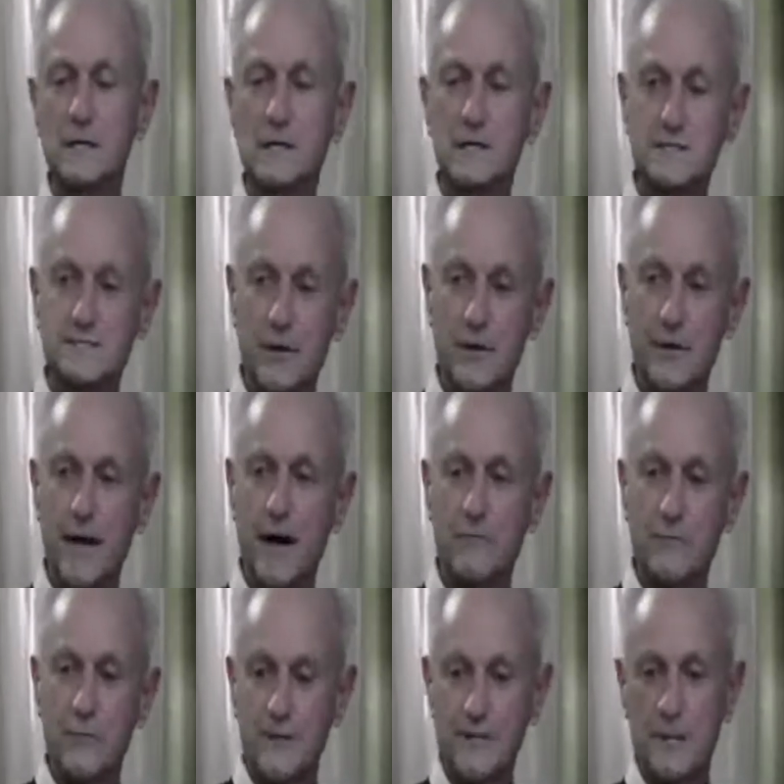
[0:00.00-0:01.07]
So yeah,
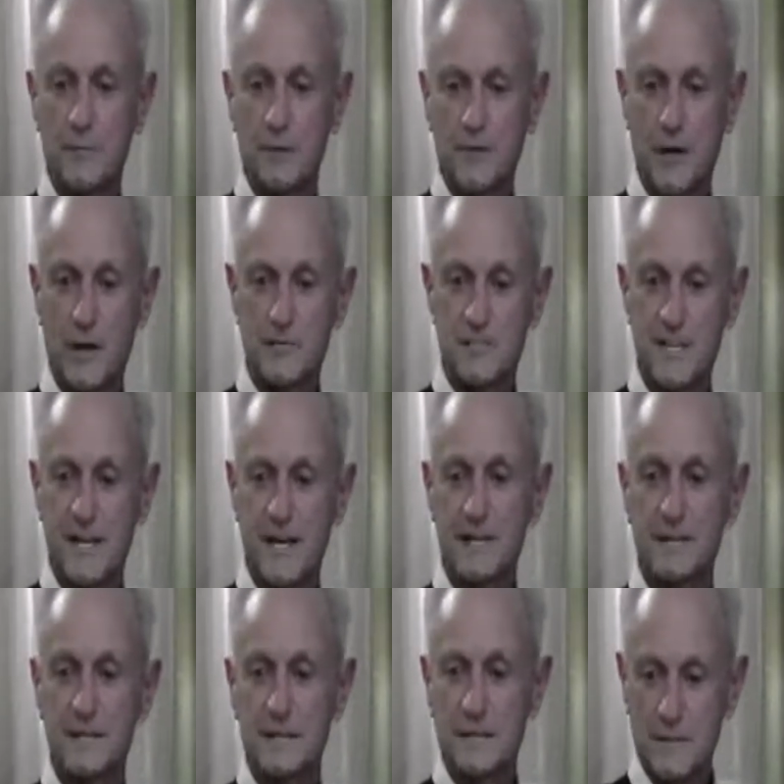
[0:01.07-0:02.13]
if we come across
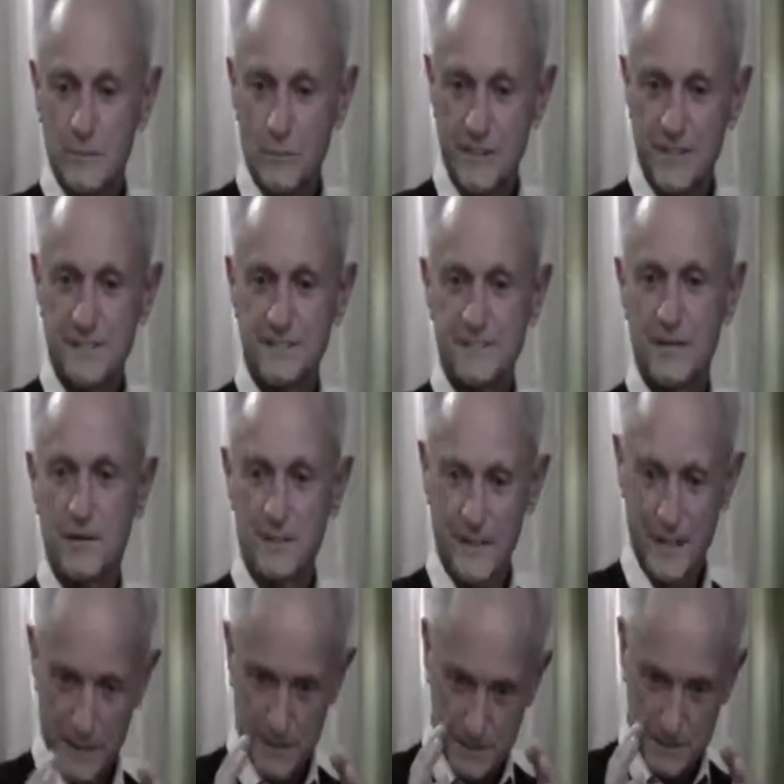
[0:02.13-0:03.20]
that, we can say,
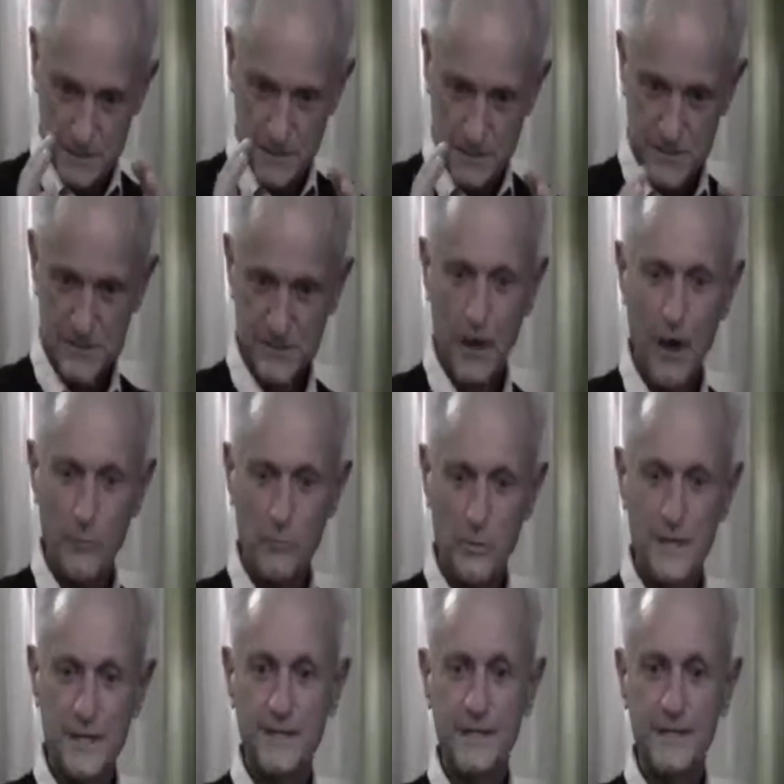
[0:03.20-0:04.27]
"Okay, stop
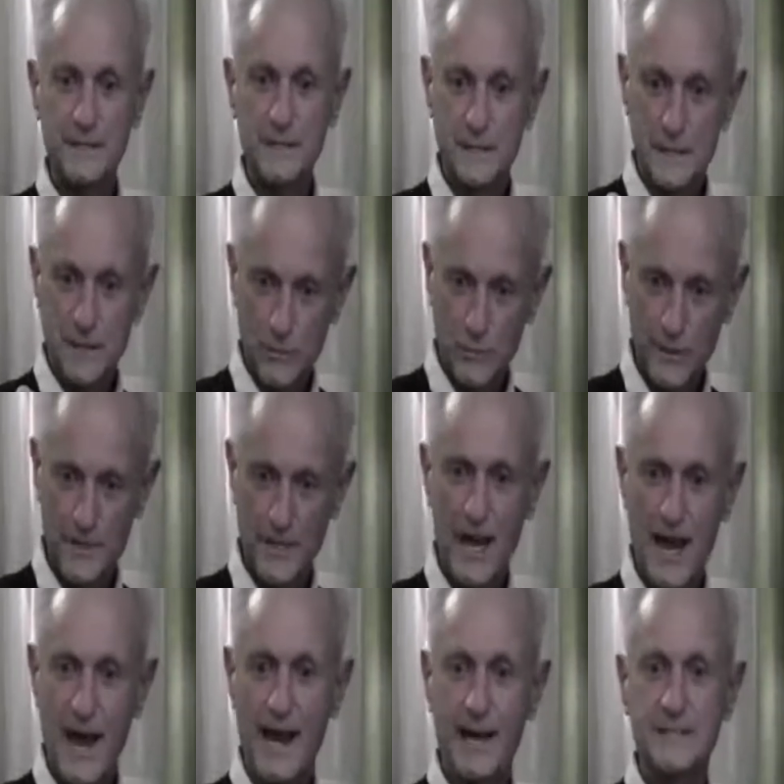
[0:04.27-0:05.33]
bleeding,
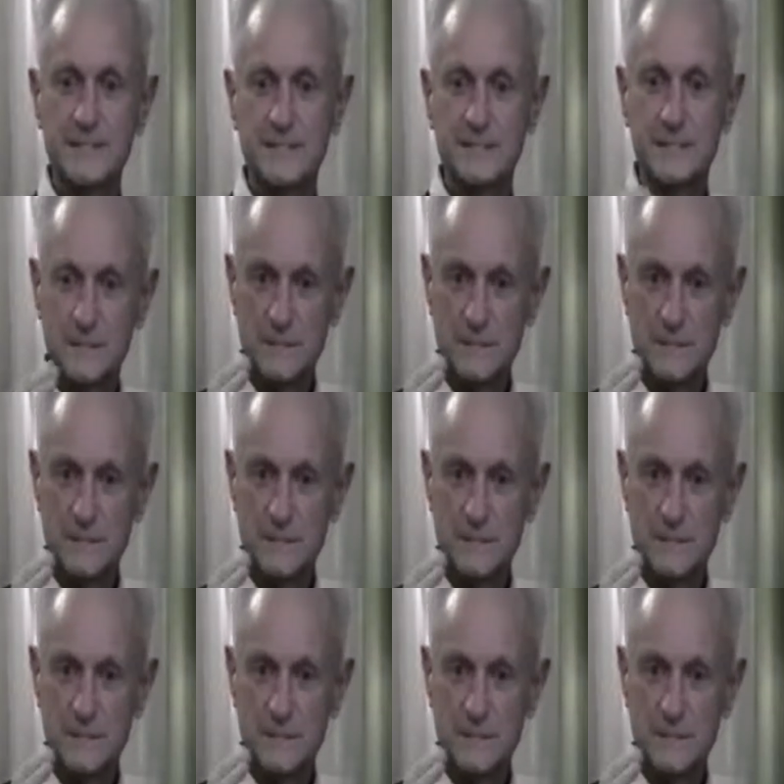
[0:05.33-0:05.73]
relax,